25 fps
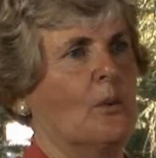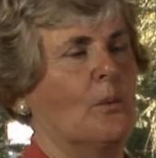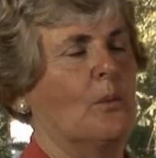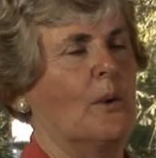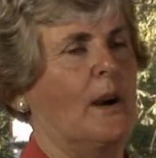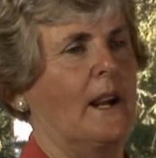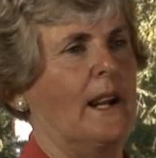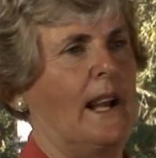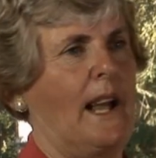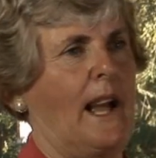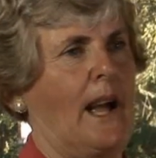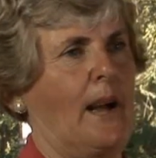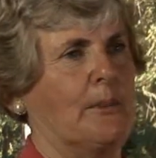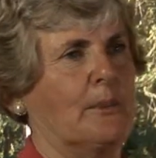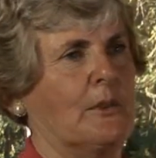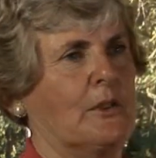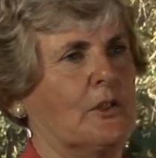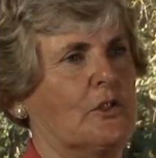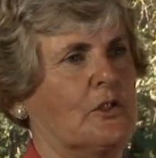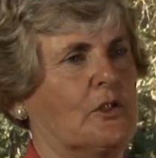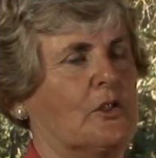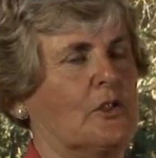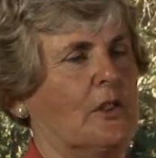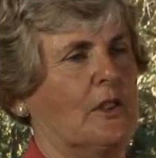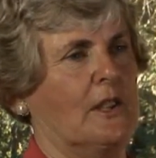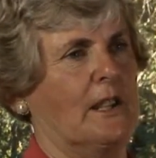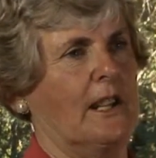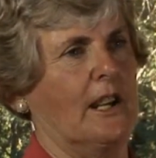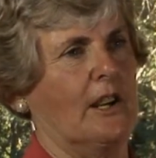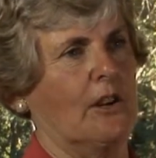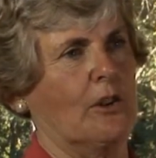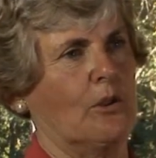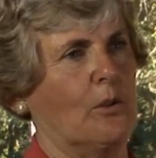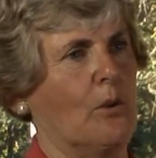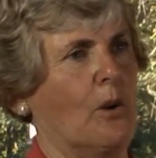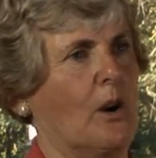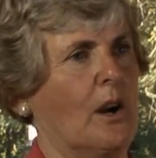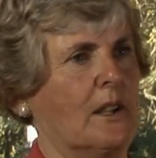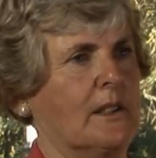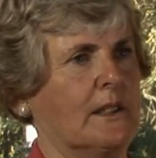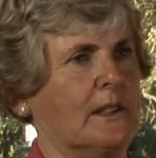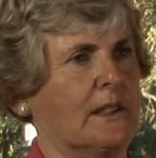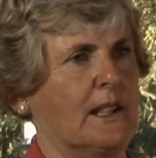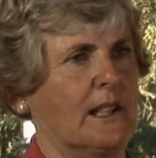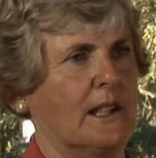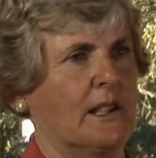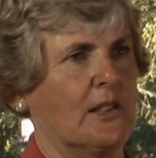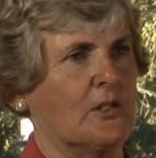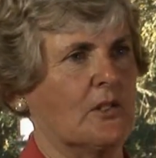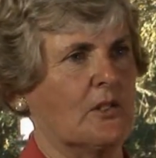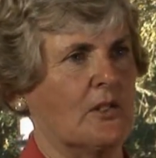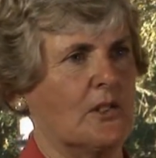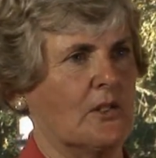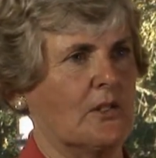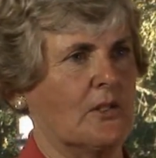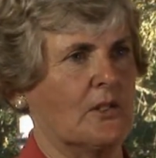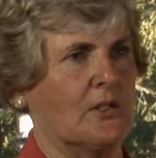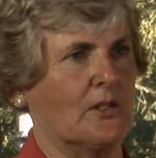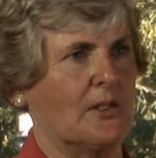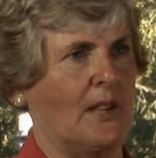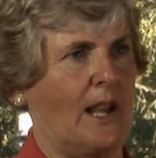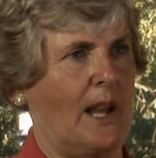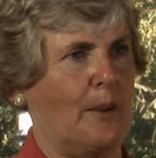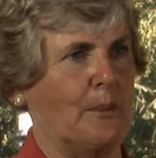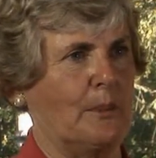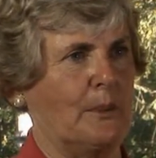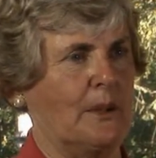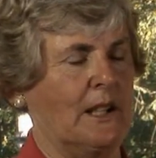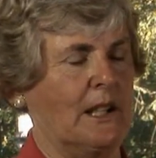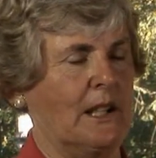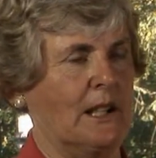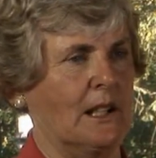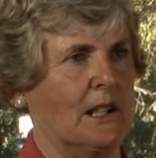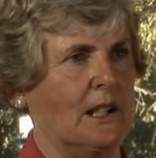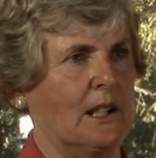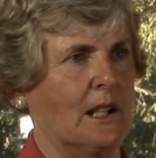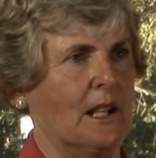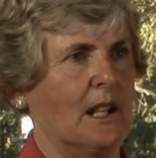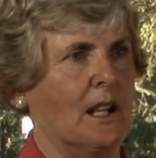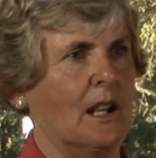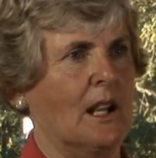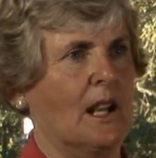What happens to the air quality as this is happening?